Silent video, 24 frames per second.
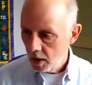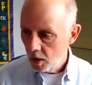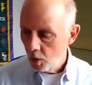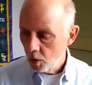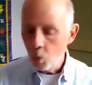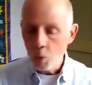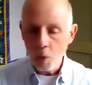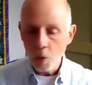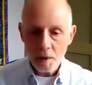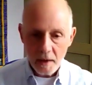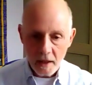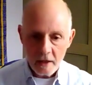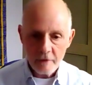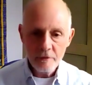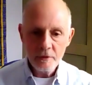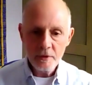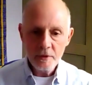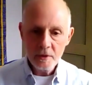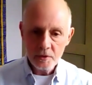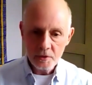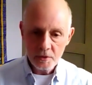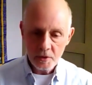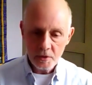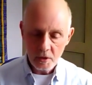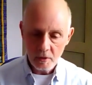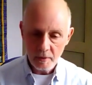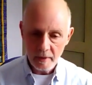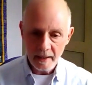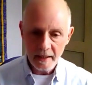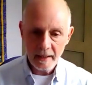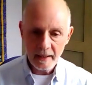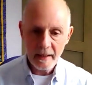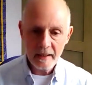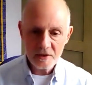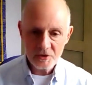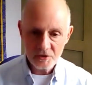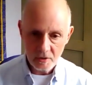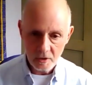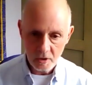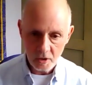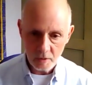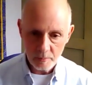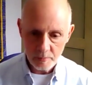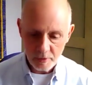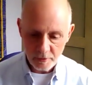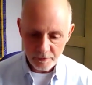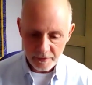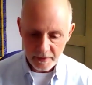whatever you do has to
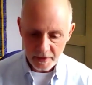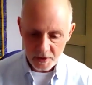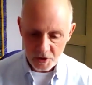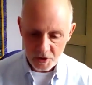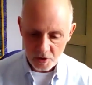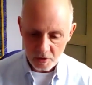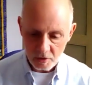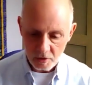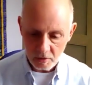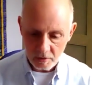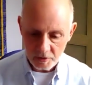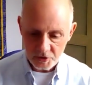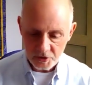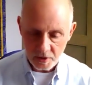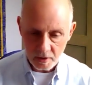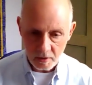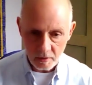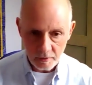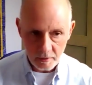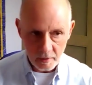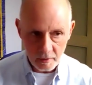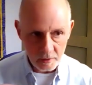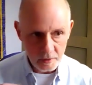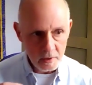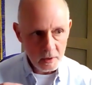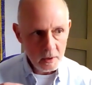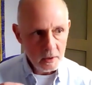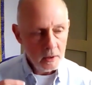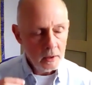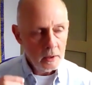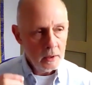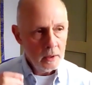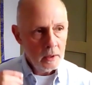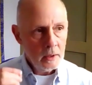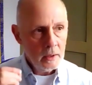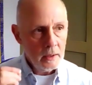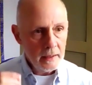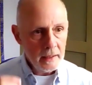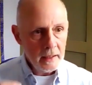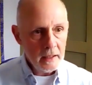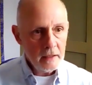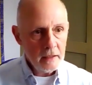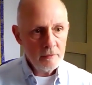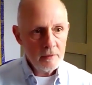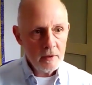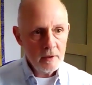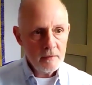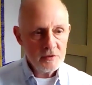look professional, so that
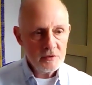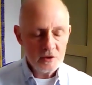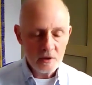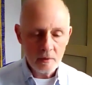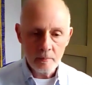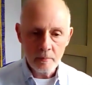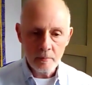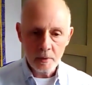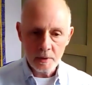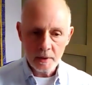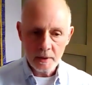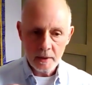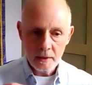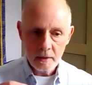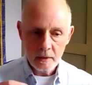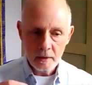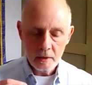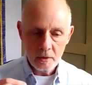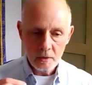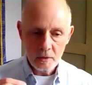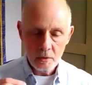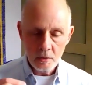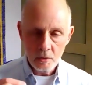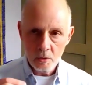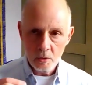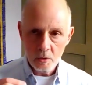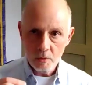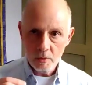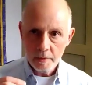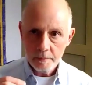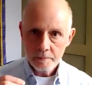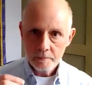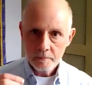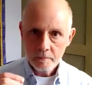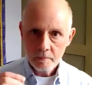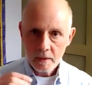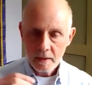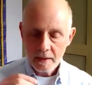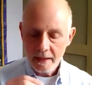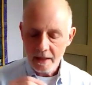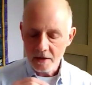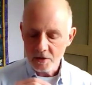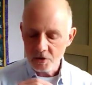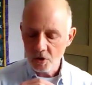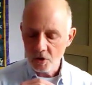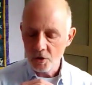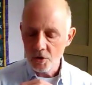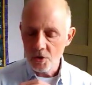even if somebody who
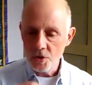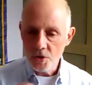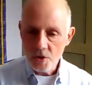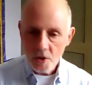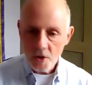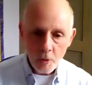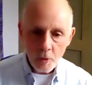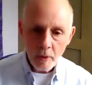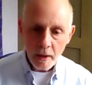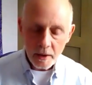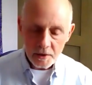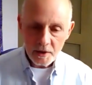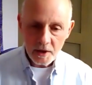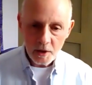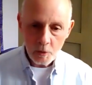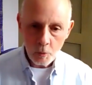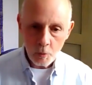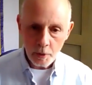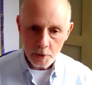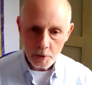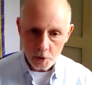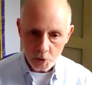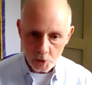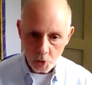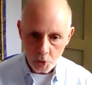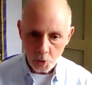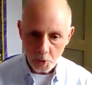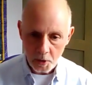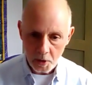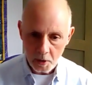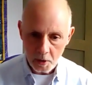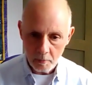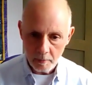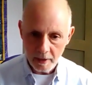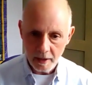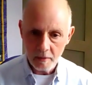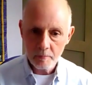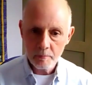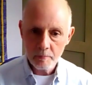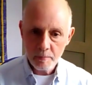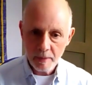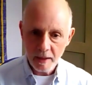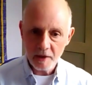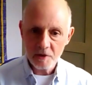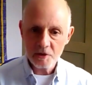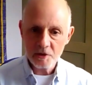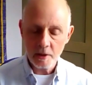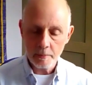has got no idea what you're talking about
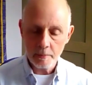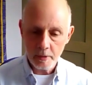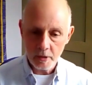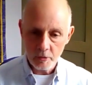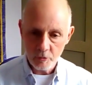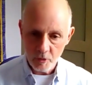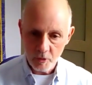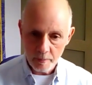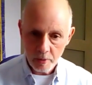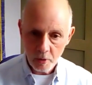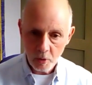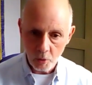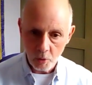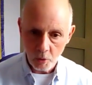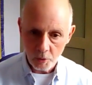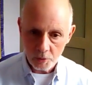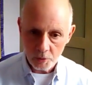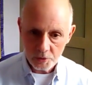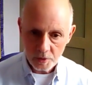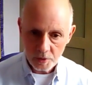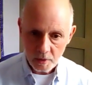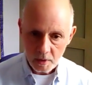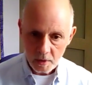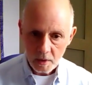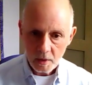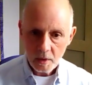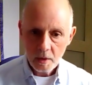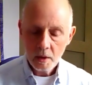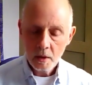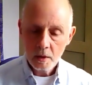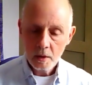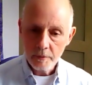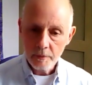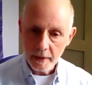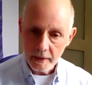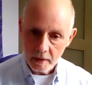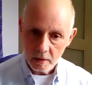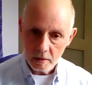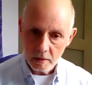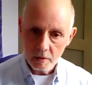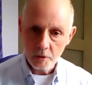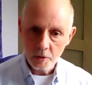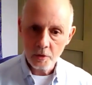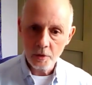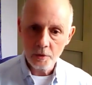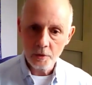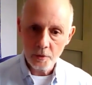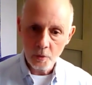picks up a report, they can
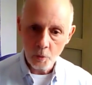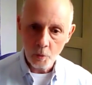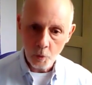look at the